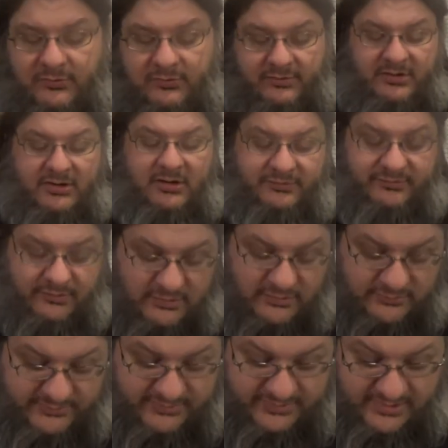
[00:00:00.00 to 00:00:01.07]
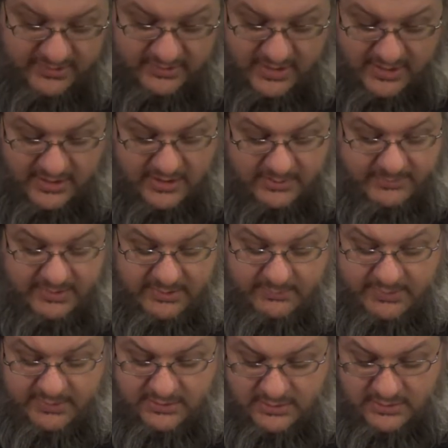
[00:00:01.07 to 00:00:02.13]
were, the Kickstarter, but I got them
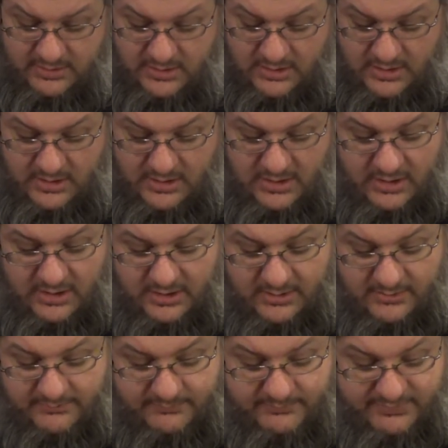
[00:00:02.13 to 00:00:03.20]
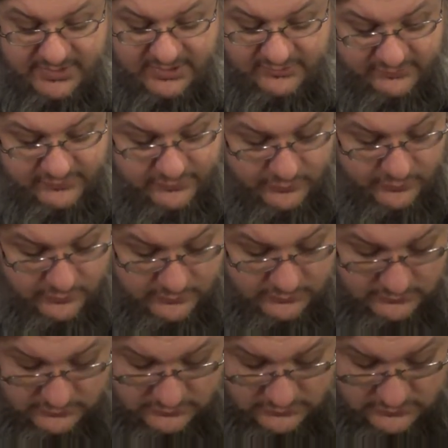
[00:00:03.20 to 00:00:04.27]
anyway. These are
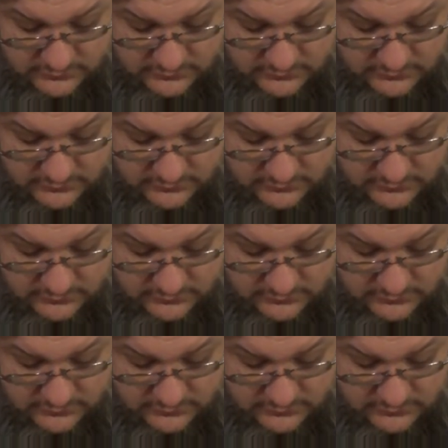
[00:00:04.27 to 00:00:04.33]
cool.